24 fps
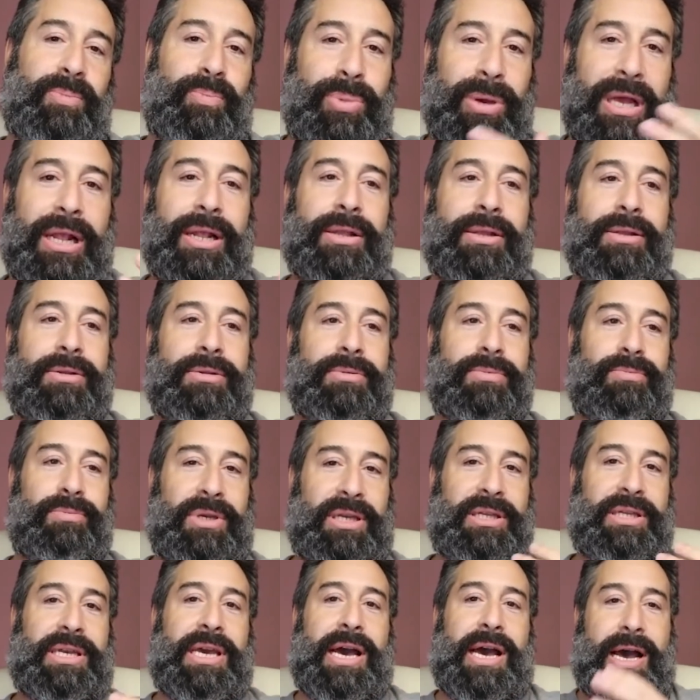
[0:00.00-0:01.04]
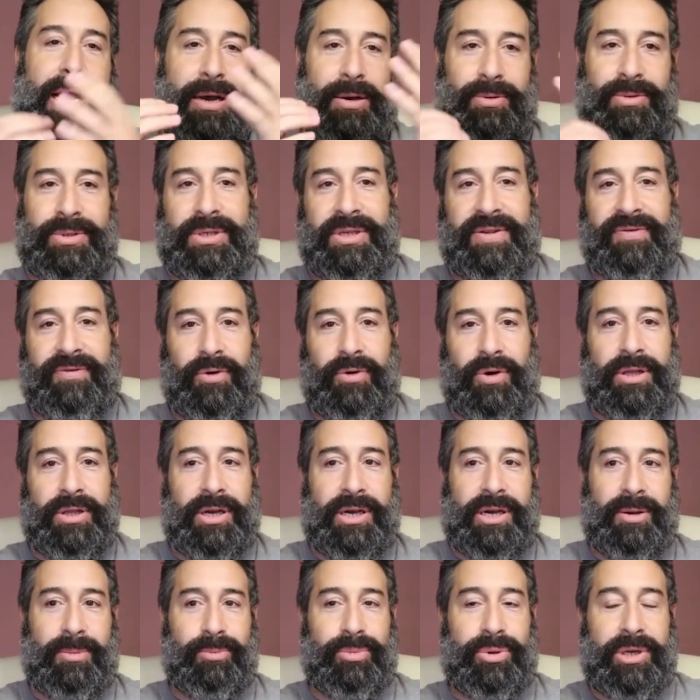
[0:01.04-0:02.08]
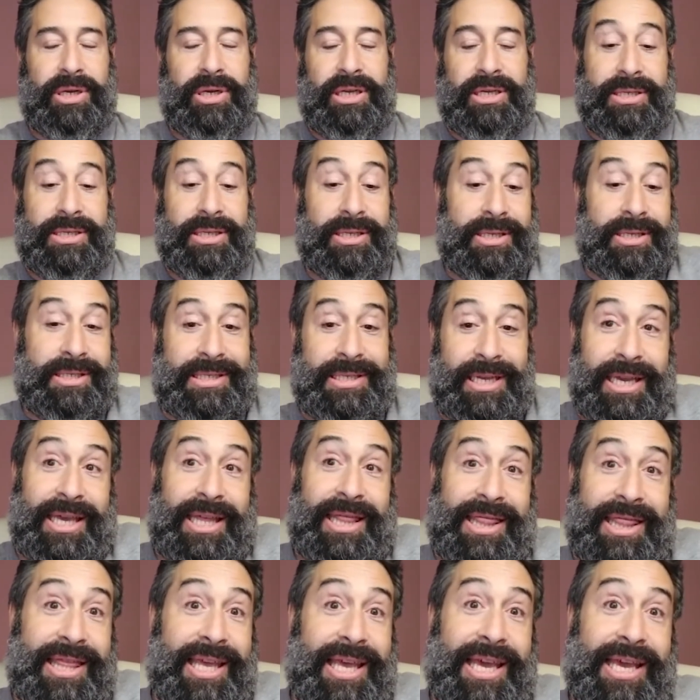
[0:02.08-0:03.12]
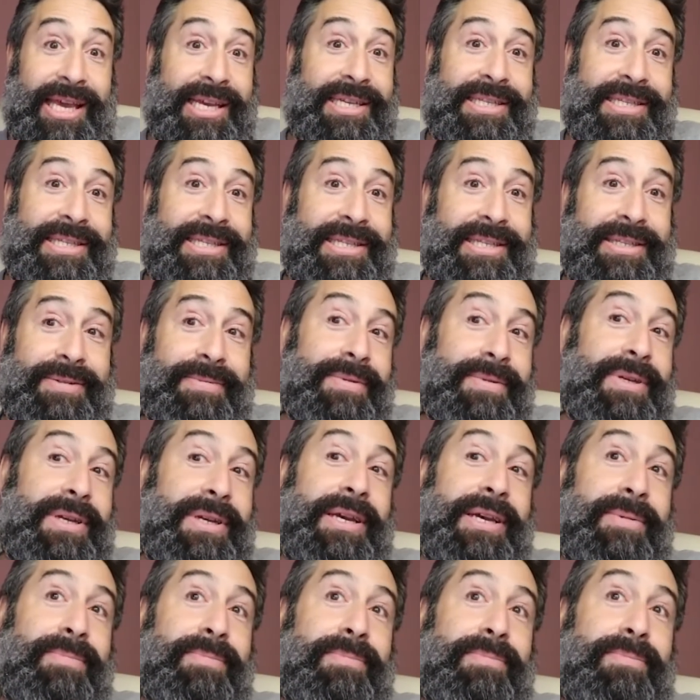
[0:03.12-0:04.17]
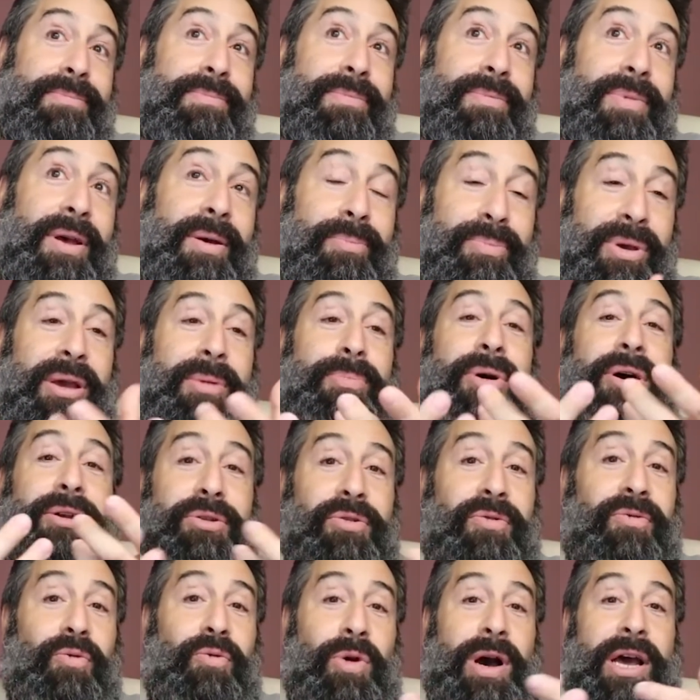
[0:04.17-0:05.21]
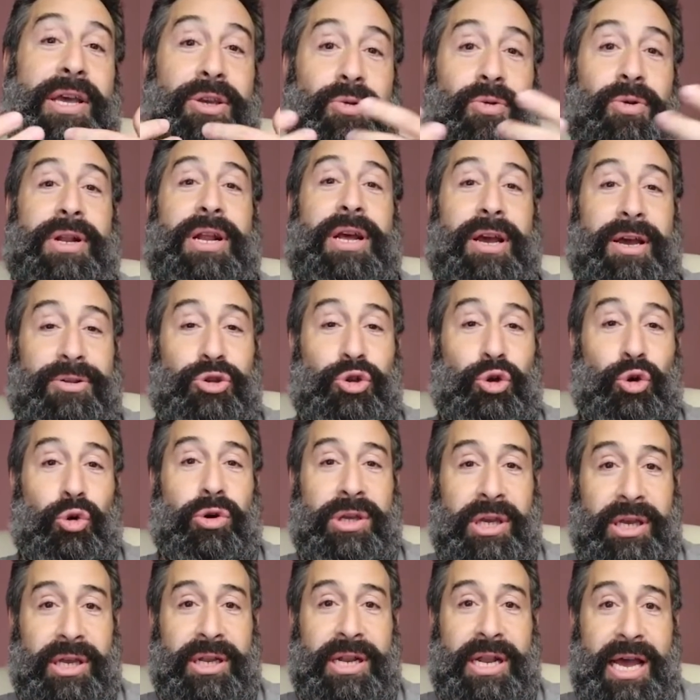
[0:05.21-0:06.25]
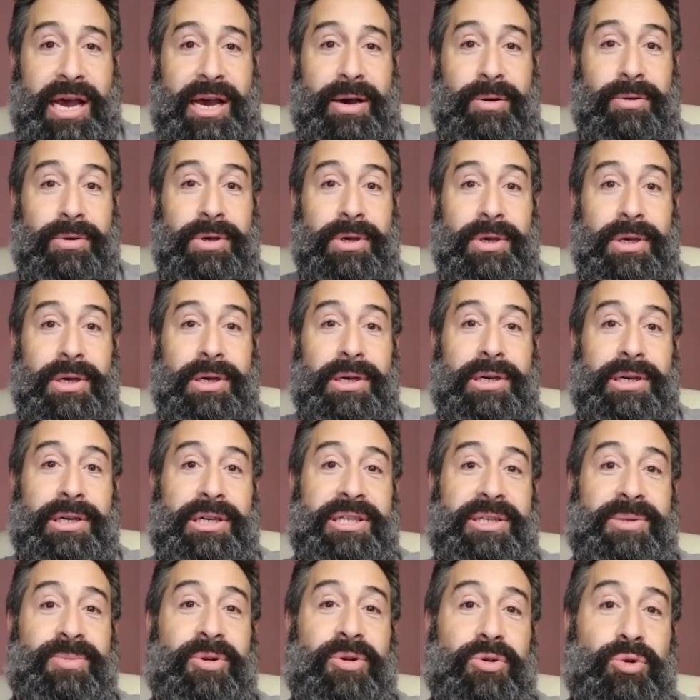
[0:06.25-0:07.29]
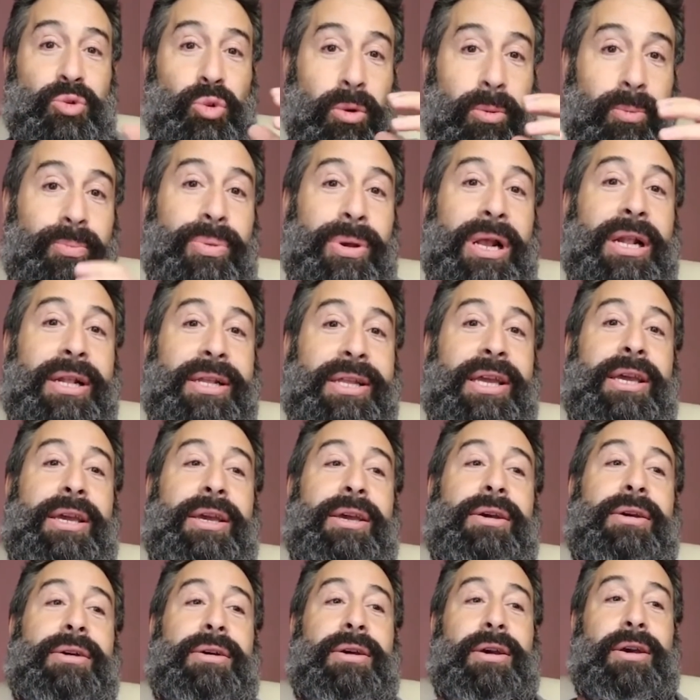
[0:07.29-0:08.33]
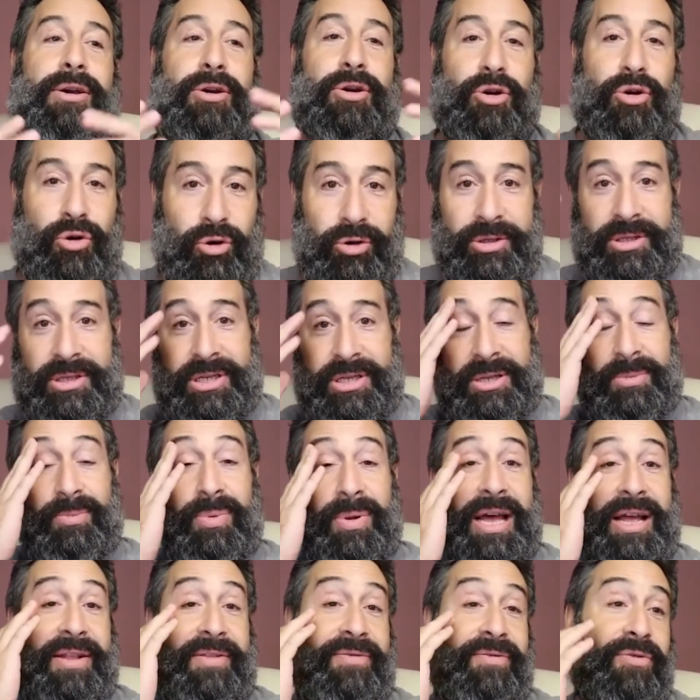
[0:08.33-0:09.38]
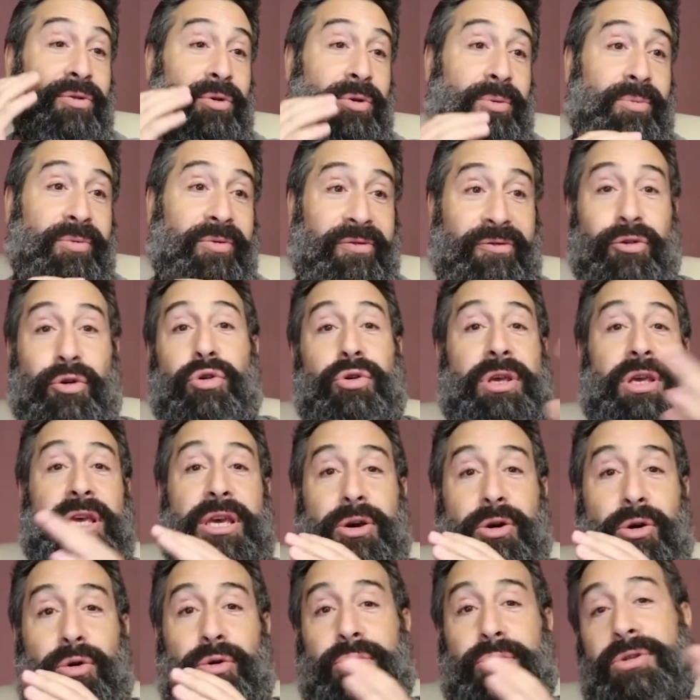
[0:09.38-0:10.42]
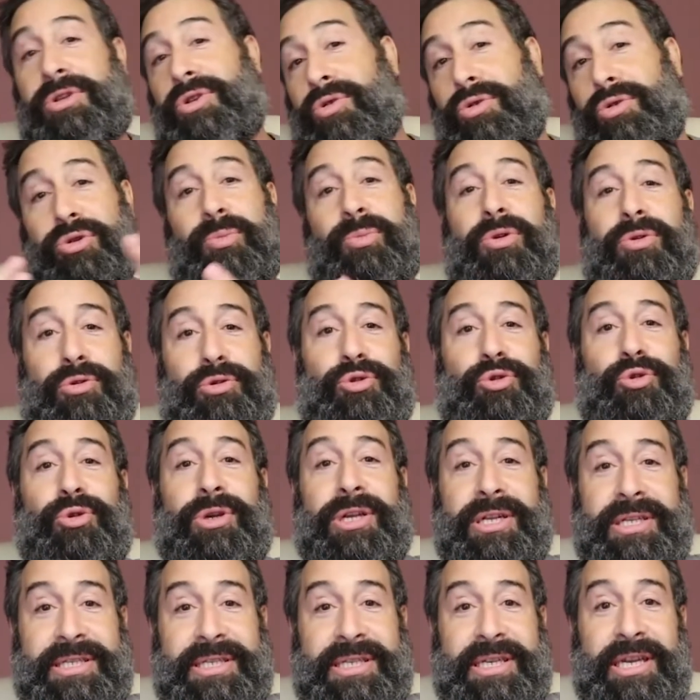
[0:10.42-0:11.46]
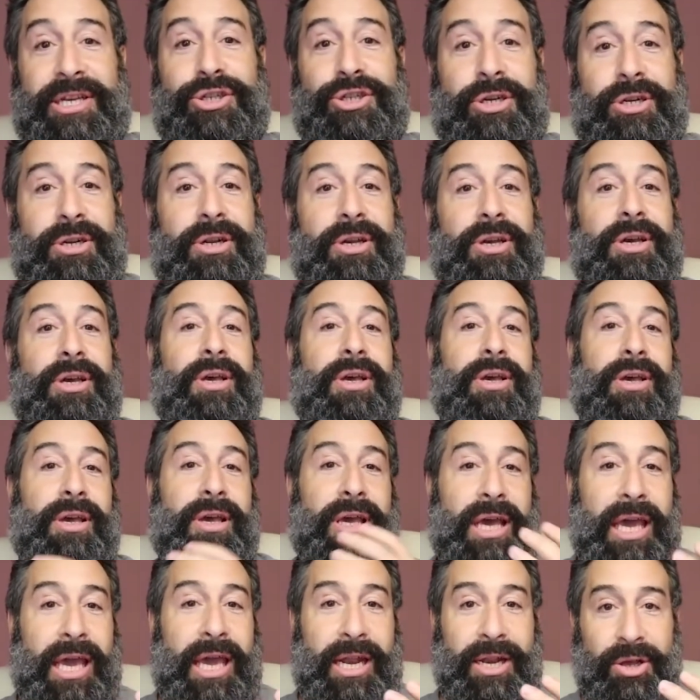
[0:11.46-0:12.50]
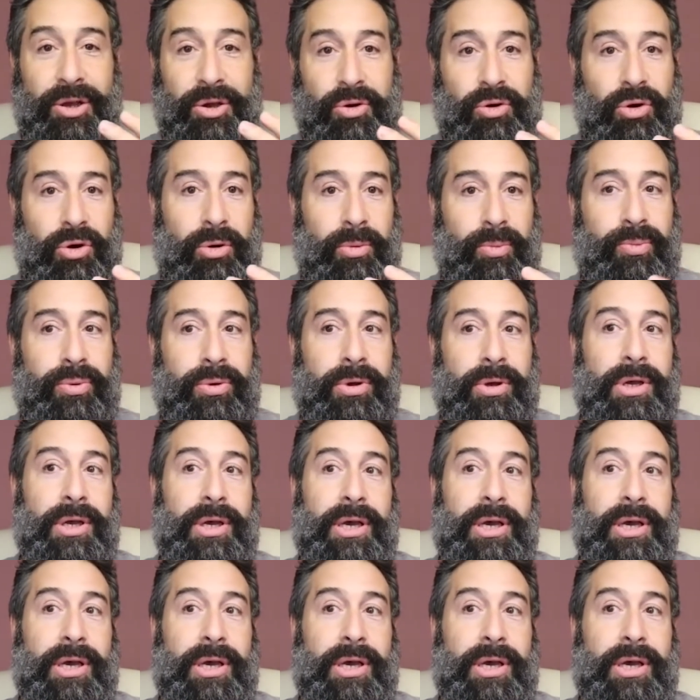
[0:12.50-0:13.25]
build media houses for other companies. And the second thing is um, a big part of why you and I are talking now is because we're building a content platform for EO, the Entrepreneurs Organization, in Europe.